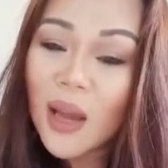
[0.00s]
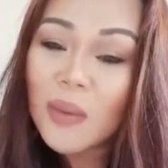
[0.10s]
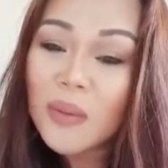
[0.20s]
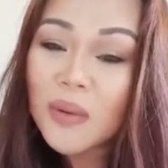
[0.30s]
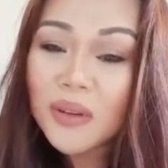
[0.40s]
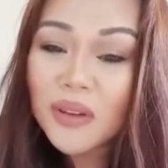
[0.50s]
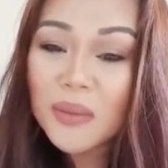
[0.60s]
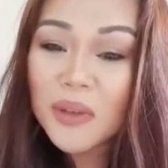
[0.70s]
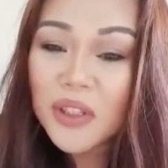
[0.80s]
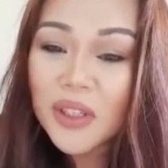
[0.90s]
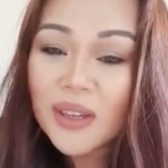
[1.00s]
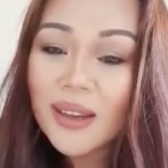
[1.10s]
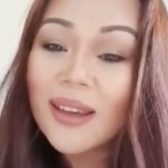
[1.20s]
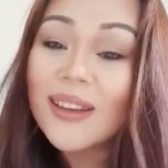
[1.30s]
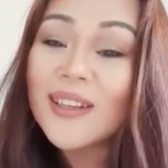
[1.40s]
Happy birthday,
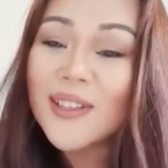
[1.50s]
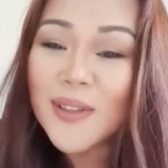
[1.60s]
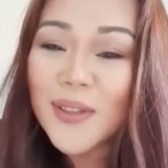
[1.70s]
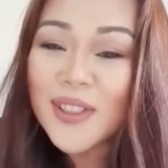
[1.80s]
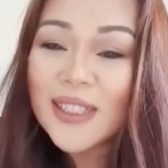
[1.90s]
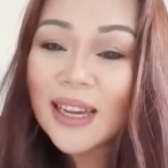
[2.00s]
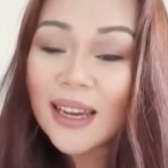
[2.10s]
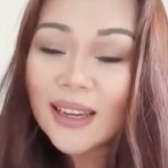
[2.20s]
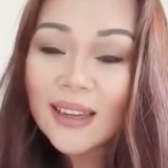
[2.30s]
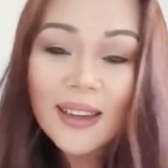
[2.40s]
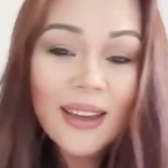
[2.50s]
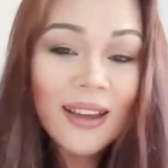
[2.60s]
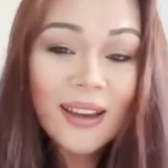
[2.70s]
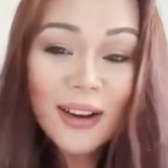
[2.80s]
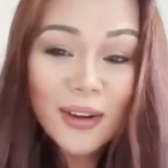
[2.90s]
Bishi, and enjoy your day.
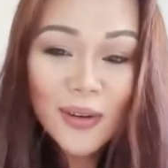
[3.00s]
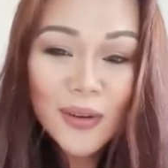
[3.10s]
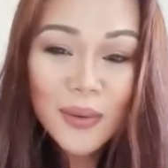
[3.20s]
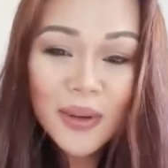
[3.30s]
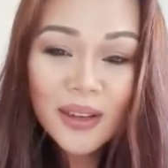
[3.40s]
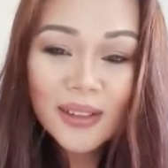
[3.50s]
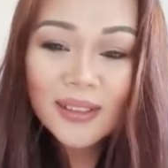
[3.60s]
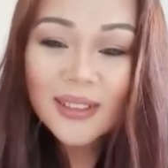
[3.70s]
I know you well.